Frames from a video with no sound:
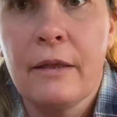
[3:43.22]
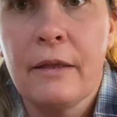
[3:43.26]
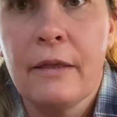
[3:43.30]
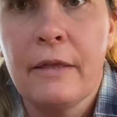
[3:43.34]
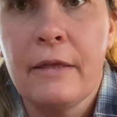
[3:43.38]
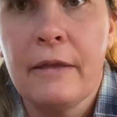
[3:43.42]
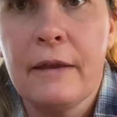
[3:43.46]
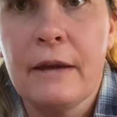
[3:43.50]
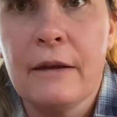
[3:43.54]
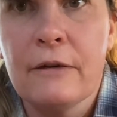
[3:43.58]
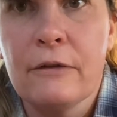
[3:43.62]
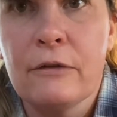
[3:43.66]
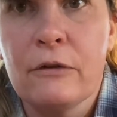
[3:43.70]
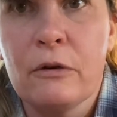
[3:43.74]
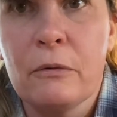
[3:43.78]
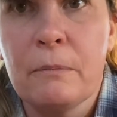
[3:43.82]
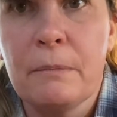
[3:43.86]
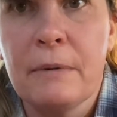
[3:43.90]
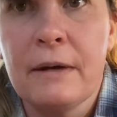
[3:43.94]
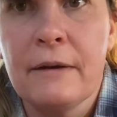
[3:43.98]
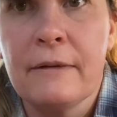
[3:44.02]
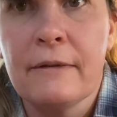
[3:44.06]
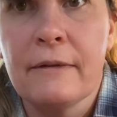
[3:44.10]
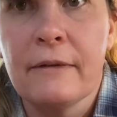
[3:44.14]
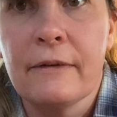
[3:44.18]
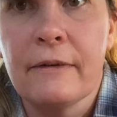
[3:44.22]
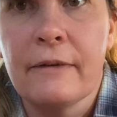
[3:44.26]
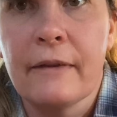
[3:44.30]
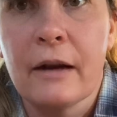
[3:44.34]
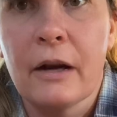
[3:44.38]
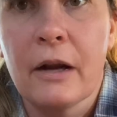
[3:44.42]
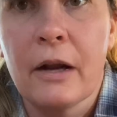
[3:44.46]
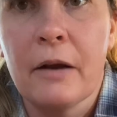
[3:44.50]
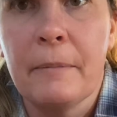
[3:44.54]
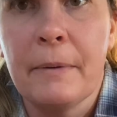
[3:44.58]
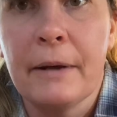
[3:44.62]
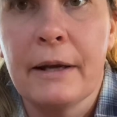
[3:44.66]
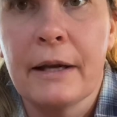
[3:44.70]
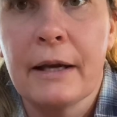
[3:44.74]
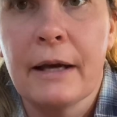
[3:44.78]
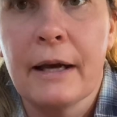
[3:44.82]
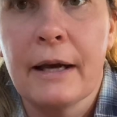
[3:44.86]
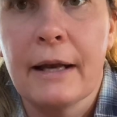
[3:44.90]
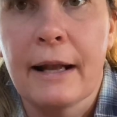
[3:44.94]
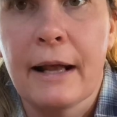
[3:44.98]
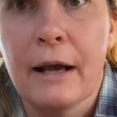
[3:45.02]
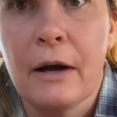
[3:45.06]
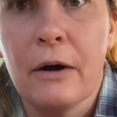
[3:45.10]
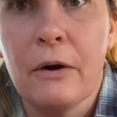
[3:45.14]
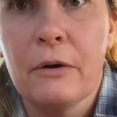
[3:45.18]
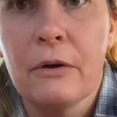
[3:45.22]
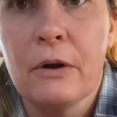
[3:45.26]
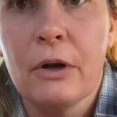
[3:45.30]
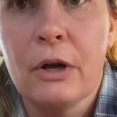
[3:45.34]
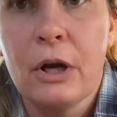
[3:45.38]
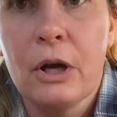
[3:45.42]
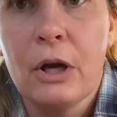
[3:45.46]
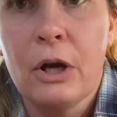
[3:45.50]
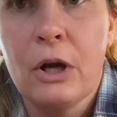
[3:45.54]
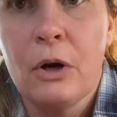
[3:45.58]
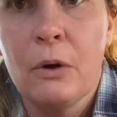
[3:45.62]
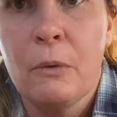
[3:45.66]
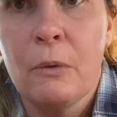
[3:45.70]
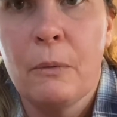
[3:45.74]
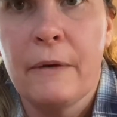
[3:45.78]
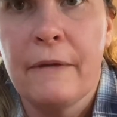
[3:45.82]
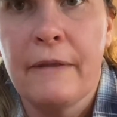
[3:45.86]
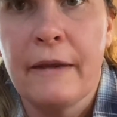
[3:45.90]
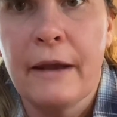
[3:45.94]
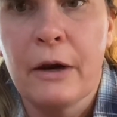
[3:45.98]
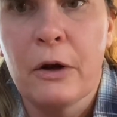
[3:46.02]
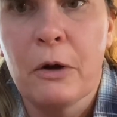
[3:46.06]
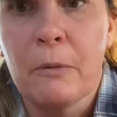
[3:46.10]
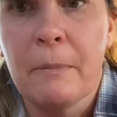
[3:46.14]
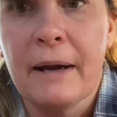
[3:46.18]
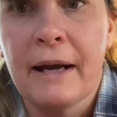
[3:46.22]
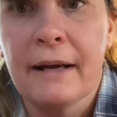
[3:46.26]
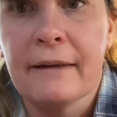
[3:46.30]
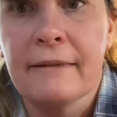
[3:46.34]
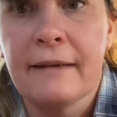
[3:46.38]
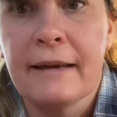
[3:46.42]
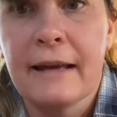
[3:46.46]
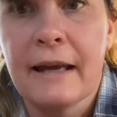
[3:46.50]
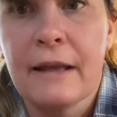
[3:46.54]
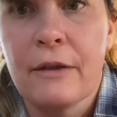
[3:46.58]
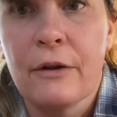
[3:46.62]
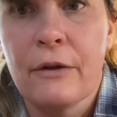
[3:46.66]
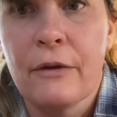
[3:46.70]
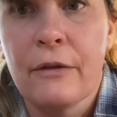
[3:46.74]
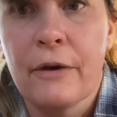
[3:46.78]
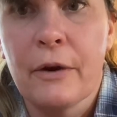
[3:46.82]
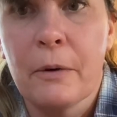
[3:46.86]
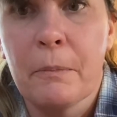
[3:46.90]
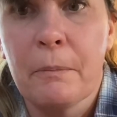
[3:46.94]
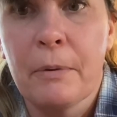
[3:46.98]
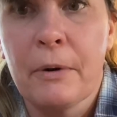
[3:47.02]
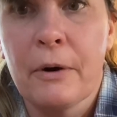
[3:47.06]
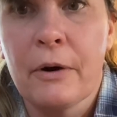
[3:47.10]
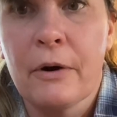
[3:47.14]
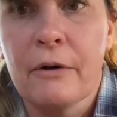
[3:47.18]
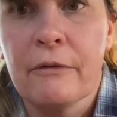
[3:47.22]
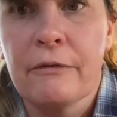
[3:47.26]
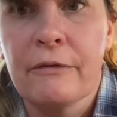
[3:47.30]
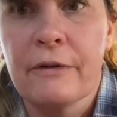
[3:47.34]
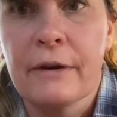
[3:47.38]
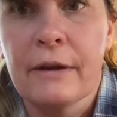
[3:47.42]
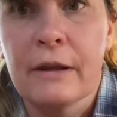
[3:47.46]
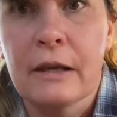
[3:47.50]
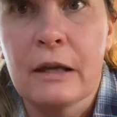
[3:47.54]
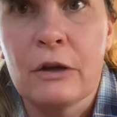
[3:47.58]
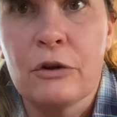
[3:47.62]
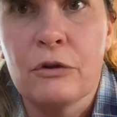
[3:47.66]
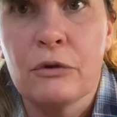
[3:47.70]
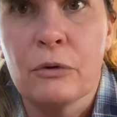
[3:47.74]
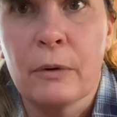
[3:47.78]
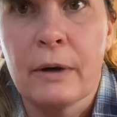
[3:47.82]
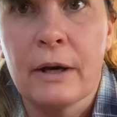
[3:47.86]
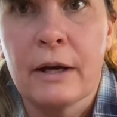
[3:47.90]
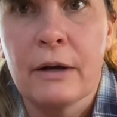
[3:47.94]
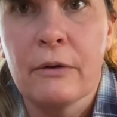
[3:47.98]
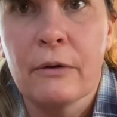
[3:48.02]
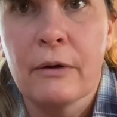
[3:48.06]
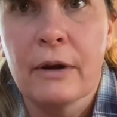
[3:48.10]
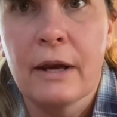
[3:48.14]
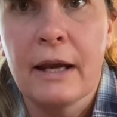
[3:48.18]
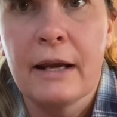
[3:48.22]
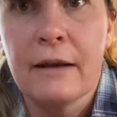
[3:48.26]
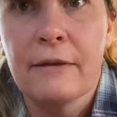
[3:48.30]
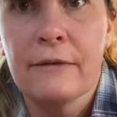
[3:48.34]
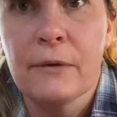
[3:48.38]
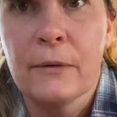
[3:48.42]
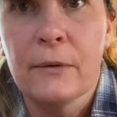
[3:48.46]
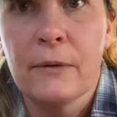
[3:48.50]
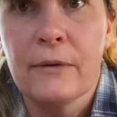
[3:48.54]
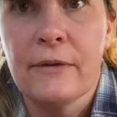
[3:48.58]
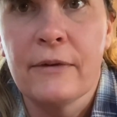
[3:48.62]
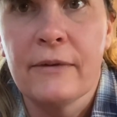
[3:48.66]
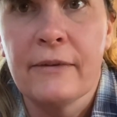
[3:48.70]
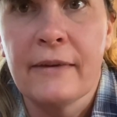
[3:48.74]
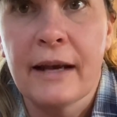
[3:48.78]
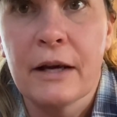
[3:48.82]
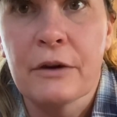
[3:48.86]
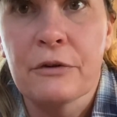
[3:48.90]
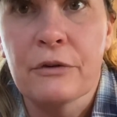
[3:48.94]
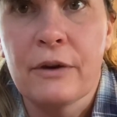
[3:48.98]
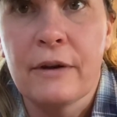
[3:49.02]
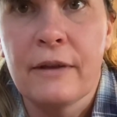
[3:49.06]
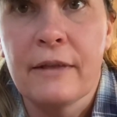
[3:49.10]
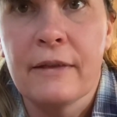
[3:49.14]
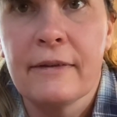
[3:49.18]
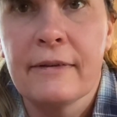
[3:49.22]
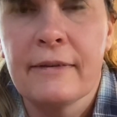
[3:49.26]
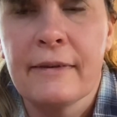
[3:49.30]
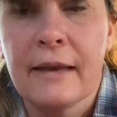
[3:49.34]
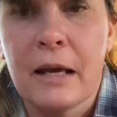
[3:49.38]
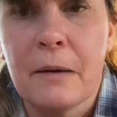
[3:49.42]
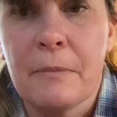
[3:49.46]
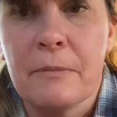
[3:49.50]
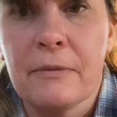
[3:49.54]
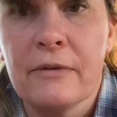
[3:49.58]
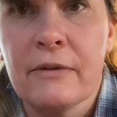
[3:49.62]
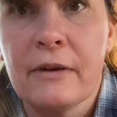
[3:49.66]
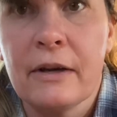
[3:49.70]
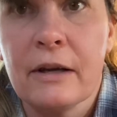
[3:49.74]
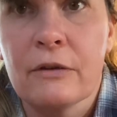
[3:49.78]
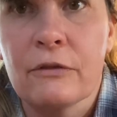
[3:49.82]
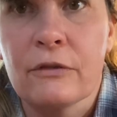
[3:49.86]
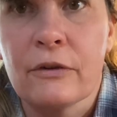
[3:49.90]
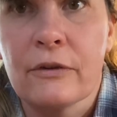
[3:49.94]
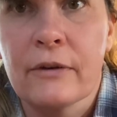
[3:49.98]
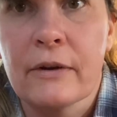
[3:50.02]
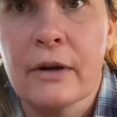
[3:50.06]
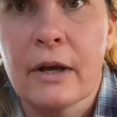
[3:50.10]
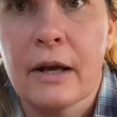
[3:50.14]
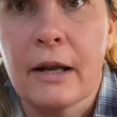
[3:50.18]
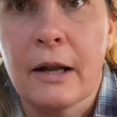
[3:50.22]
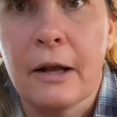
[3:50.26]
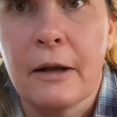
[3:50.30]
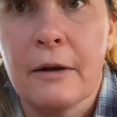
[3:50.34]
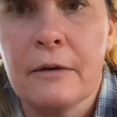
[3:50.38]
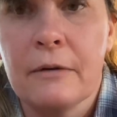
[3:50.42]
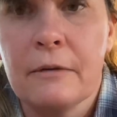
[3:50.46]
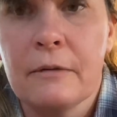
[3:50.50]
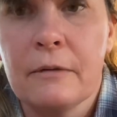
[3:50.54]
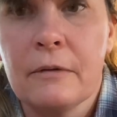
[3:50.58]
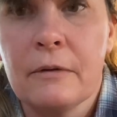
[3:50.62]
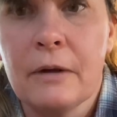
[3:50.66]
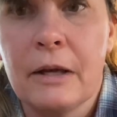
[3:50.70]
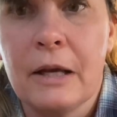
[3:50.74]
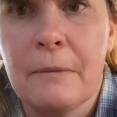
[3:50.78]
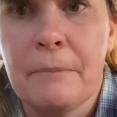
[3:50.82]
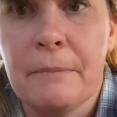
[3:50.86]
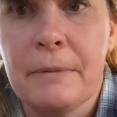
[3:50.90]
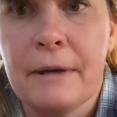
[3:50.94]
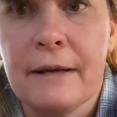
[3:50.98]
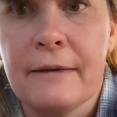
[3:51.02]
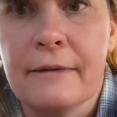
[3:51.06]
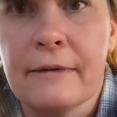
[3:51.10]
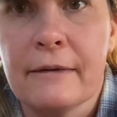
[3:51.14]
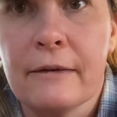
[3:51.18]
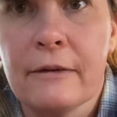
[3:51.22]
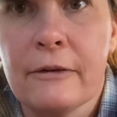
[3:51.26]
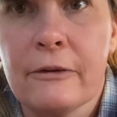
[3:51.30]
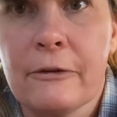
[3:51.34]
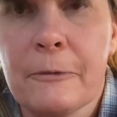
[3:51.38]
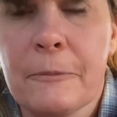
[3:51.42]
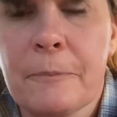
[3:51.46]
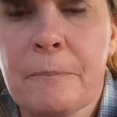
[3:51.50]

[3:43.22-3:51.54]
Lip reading: these two pieces that have been cut out, when they go back together, they're perfectly joined. Okay, so this is actually the same stick, just cut up in pieces.